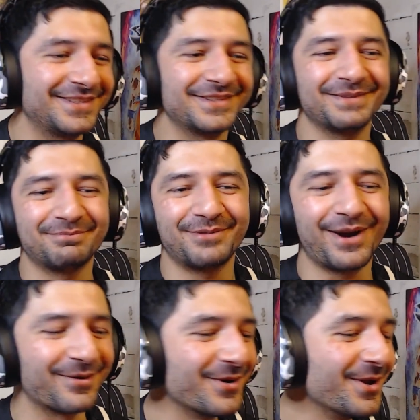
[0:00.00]

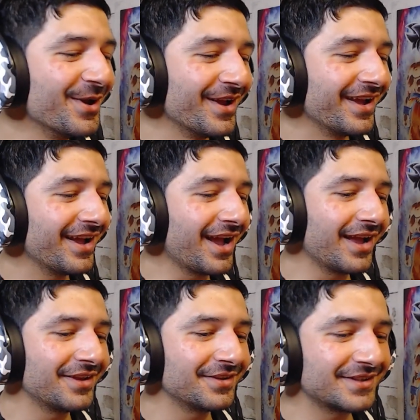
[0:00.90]
Bro,
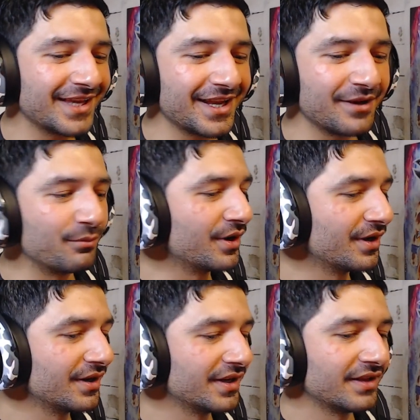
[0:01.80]
are you kidding?
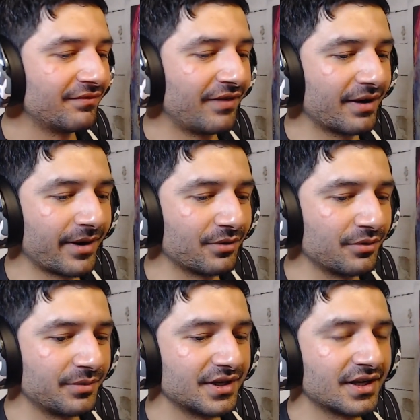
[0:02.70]
Find a better word
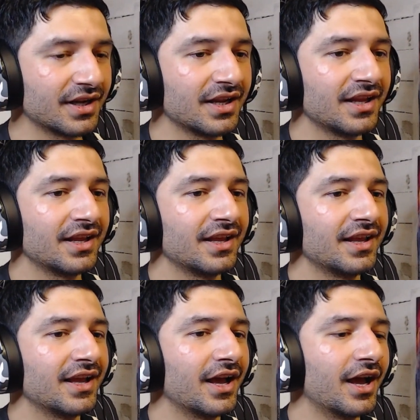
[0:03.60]
with the...
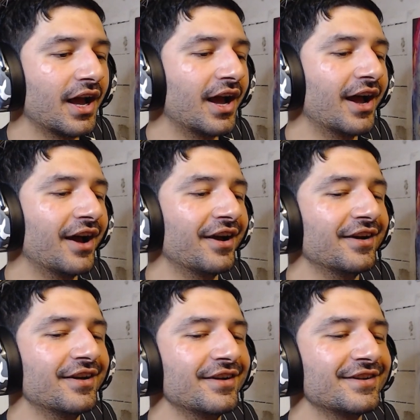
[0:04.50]

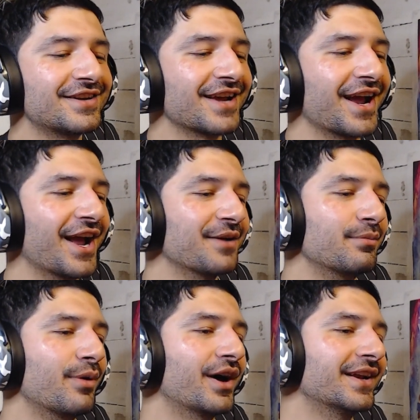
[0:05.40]
Okay,
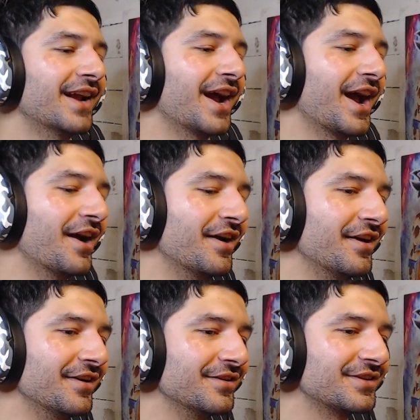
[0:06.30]
buddy,
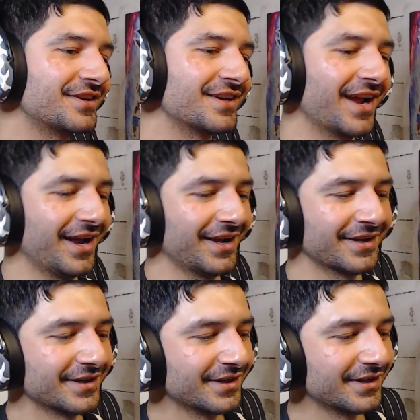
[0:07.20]
okay.
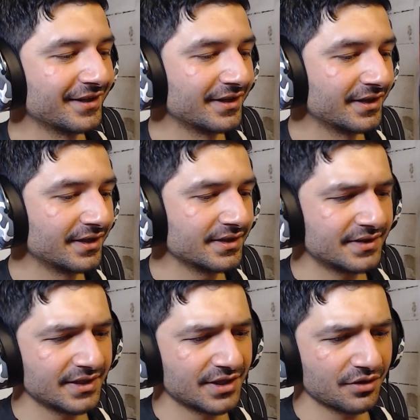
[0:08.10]

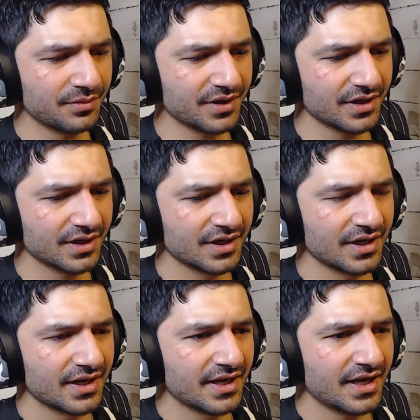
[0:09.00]
Instead, there will be a
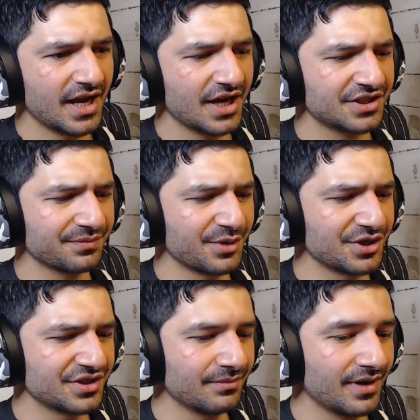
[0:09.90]

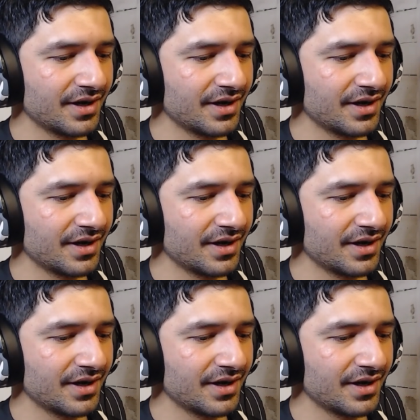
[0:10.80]
exhibition, man.